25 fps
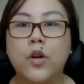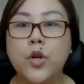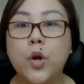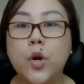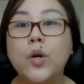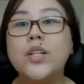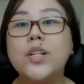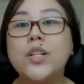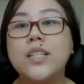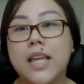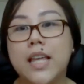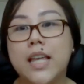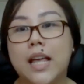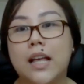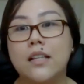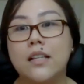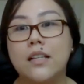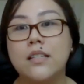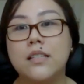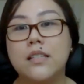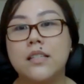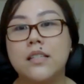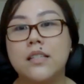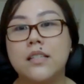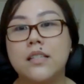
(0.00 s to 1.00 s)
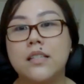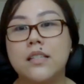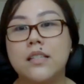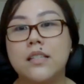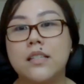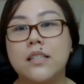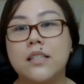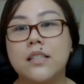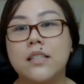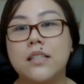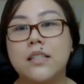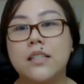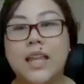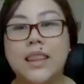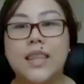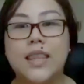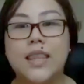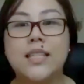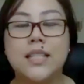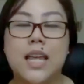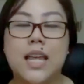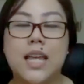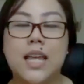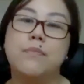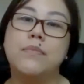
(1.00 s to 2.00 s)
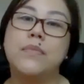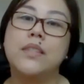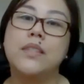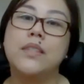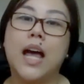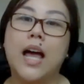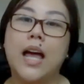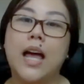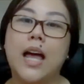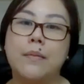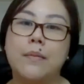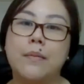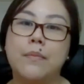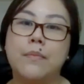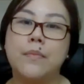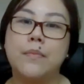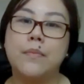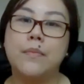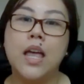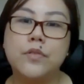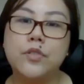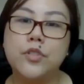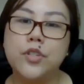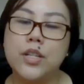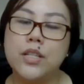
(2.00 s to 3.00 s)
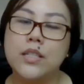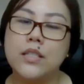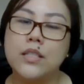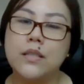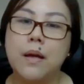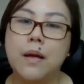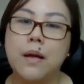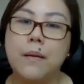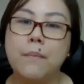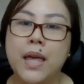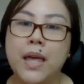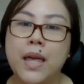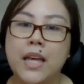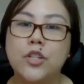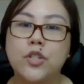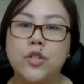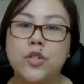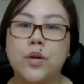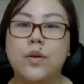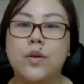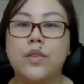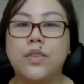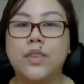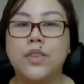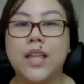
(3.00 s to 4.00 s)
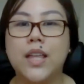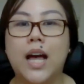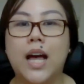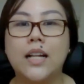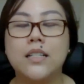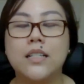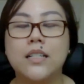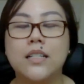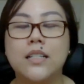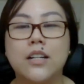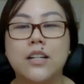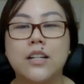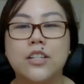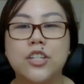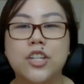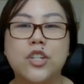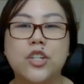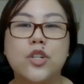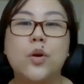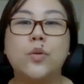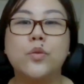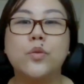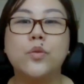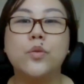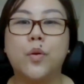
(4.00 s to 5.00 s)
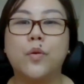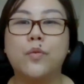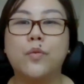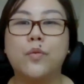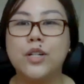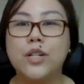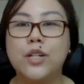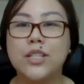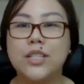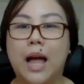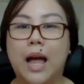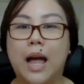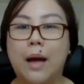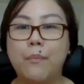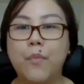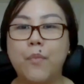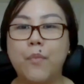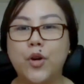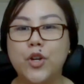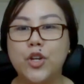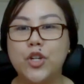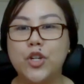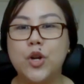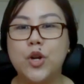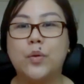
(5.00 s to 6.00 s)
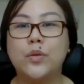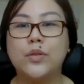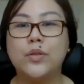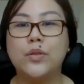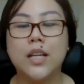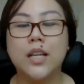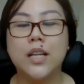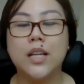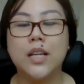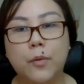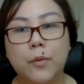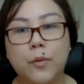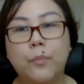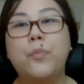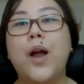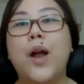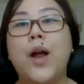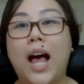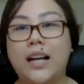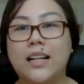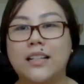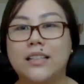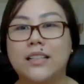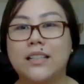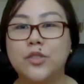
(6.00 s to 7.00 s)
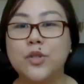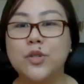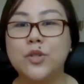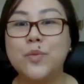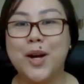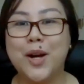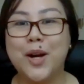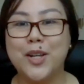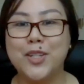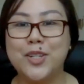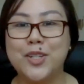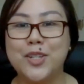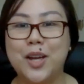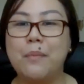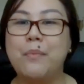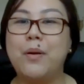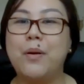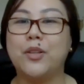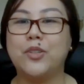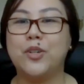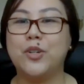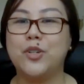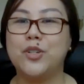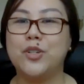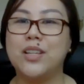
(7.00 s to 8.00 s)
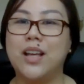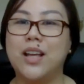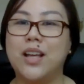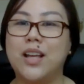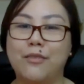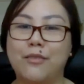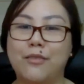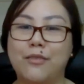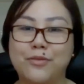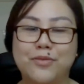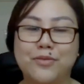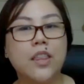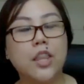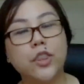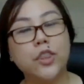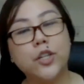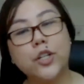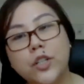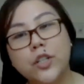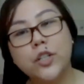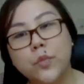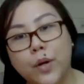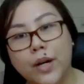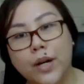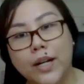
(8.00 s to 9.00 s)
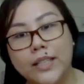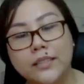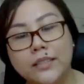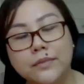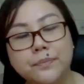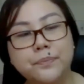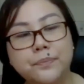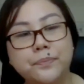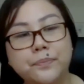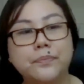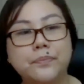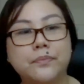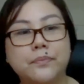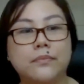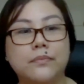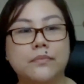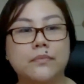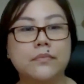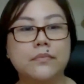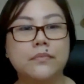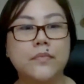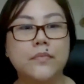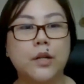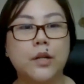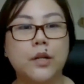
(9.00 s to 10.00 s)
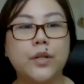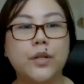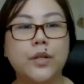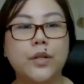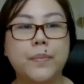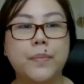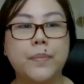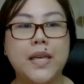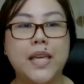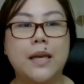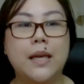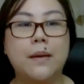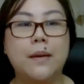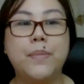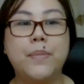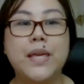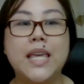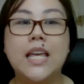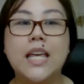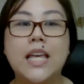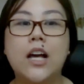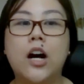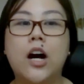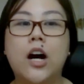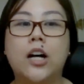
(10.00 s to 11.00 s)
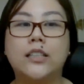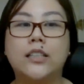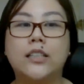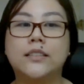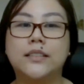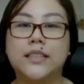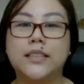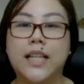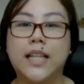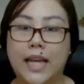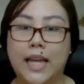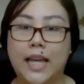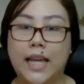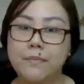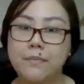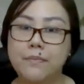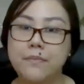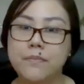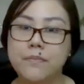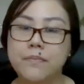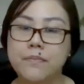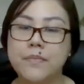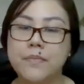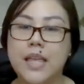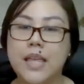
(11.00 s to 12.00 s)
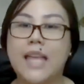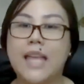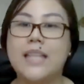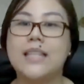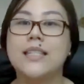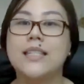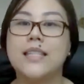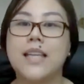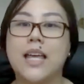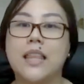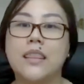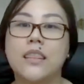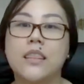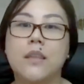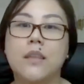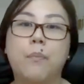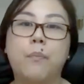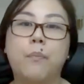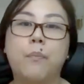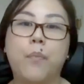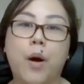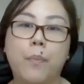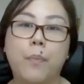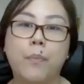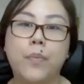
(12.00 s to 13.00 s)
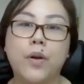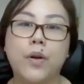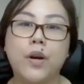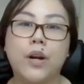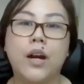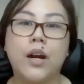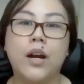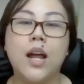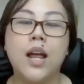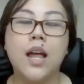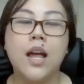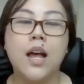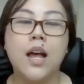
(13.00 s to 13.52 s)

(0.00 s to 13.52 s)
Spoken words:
your skills, but at the same time, just make sure that you don't overstep or you don't brag too much about yourself. The third one would be being on time and set the proper